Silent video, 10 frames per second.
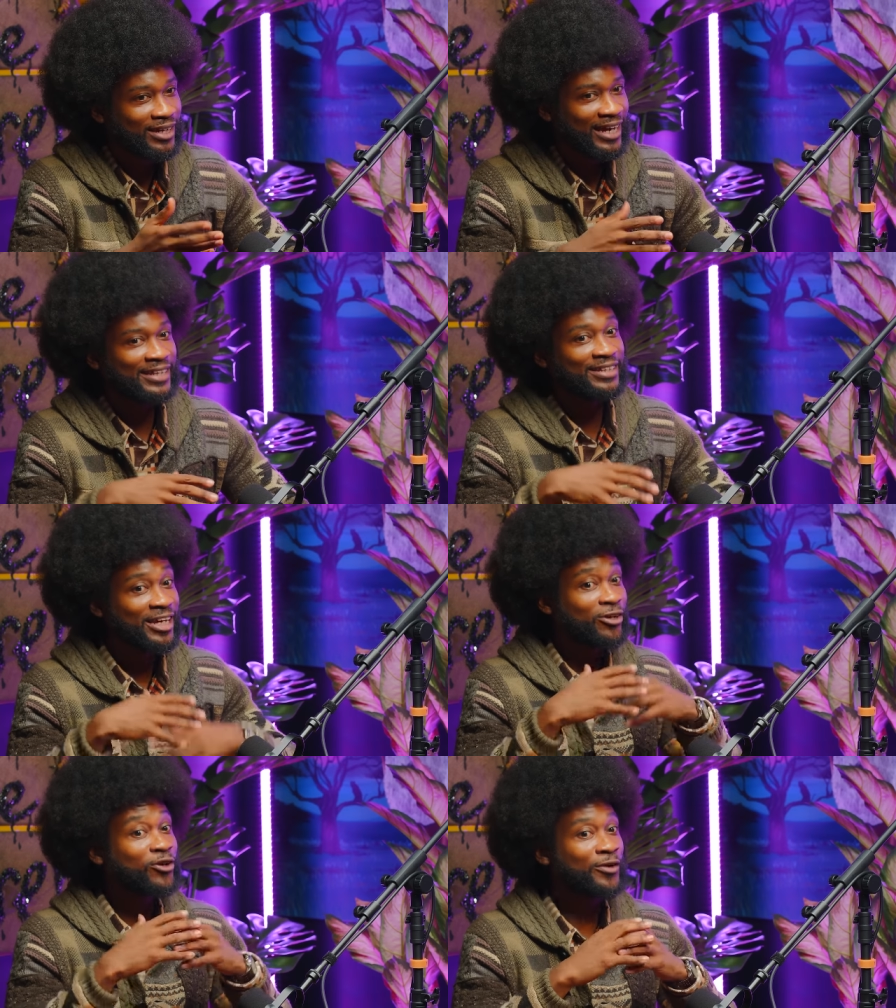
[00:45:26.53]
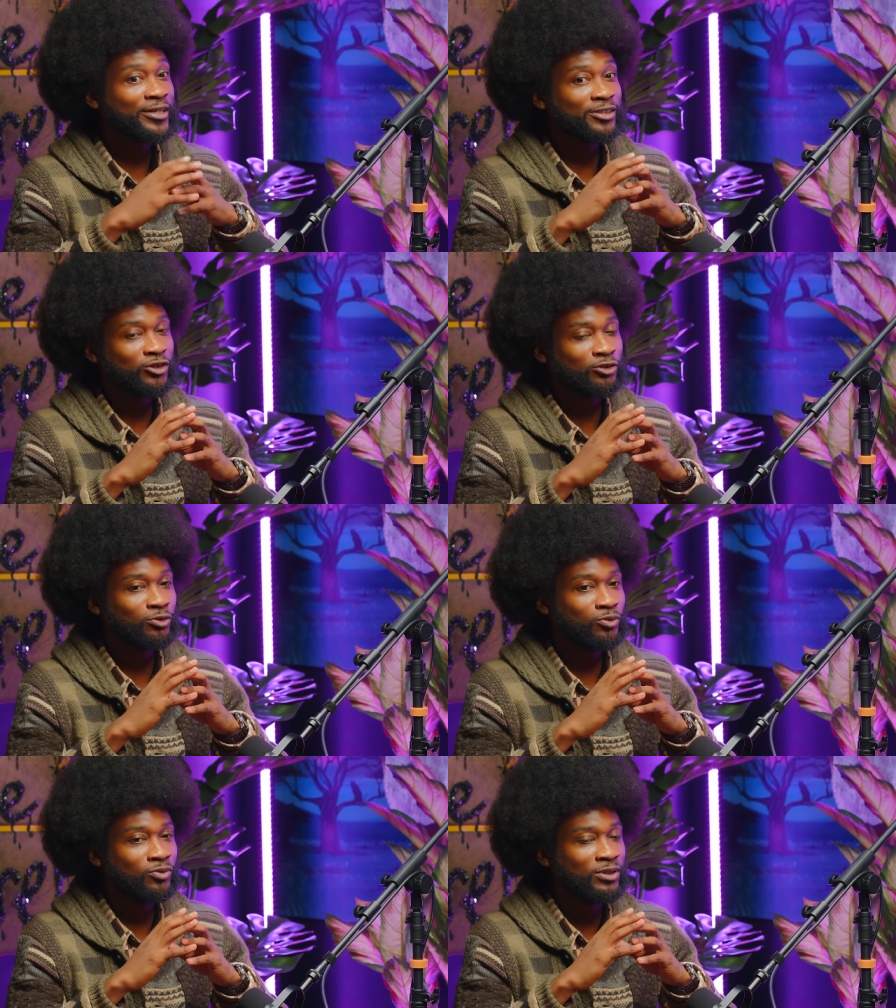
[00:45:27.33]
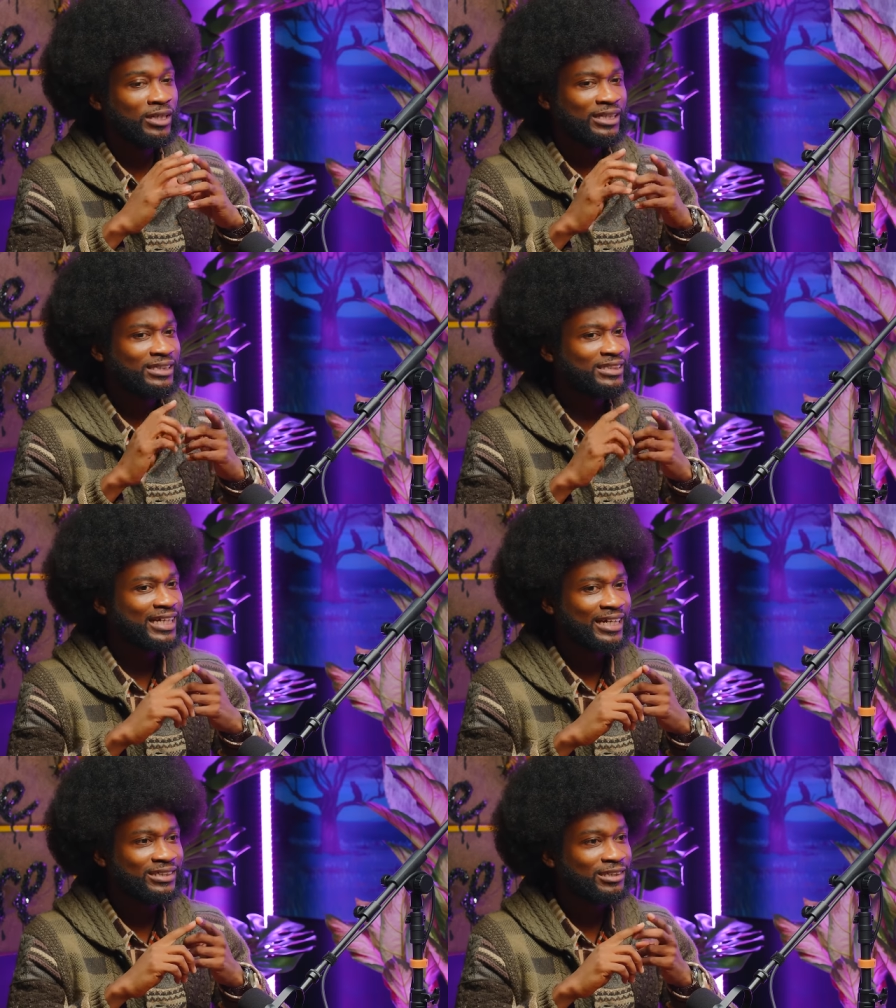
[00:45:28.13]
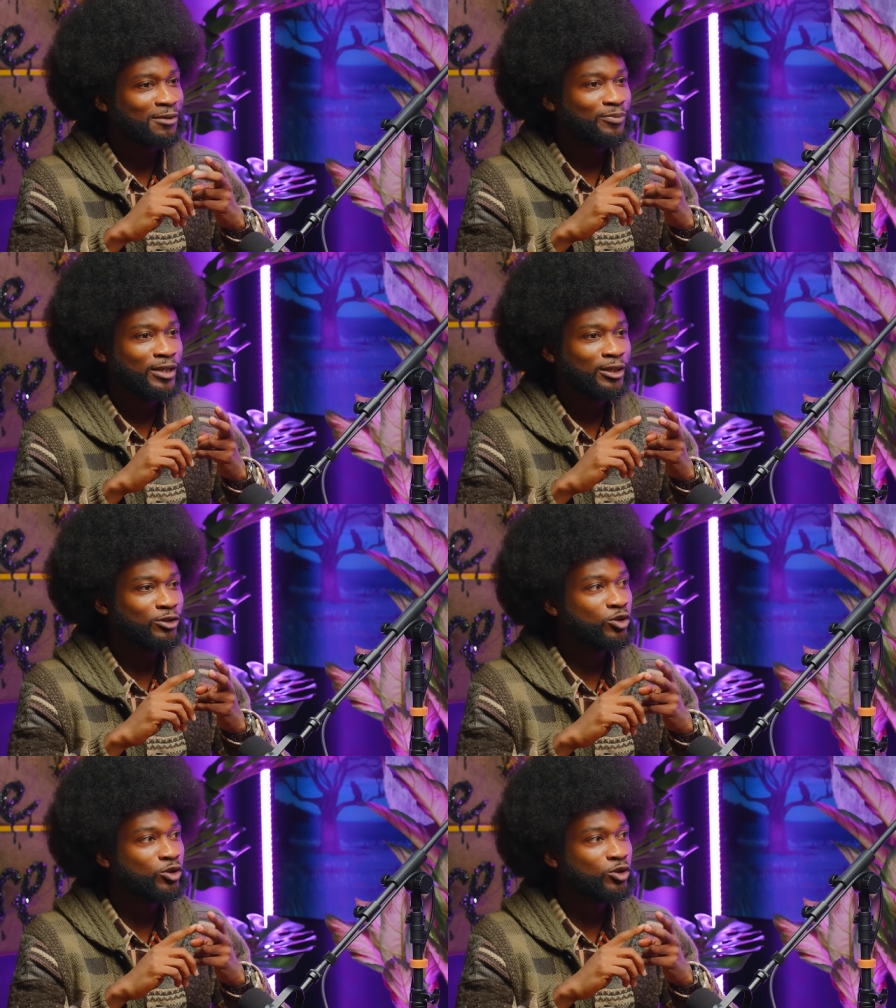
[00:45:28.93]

and they're going to say something,